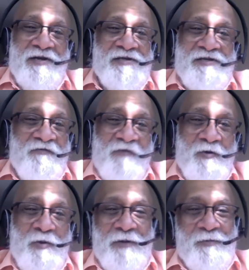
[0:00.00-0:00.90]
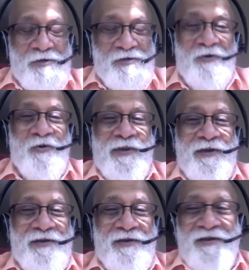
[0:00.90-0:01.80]
is, if you are
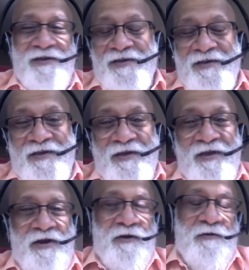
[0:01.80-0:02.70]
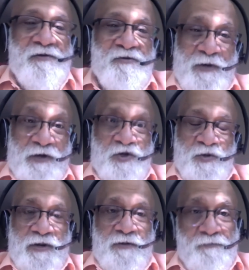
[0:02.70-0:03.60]
pursuing, you know,
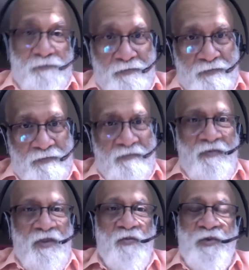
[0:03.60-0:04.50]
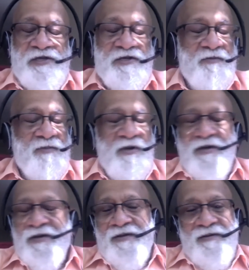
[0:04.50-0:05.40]
spiritual wisdom,
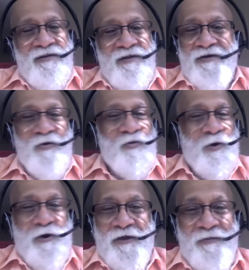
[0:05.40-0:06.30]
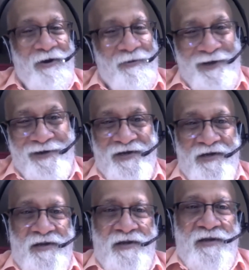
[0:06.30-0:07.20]
don't worry about it.
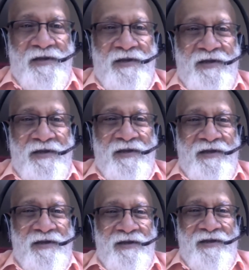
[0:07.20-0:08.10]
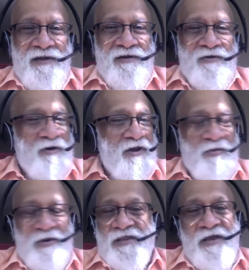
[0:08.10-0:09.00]
Don't
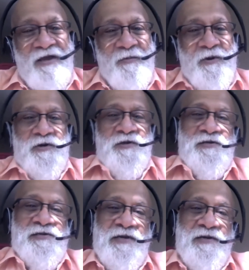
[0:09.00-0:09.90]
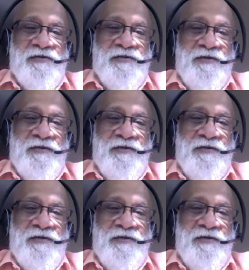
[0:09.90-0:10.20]
even think about your sins.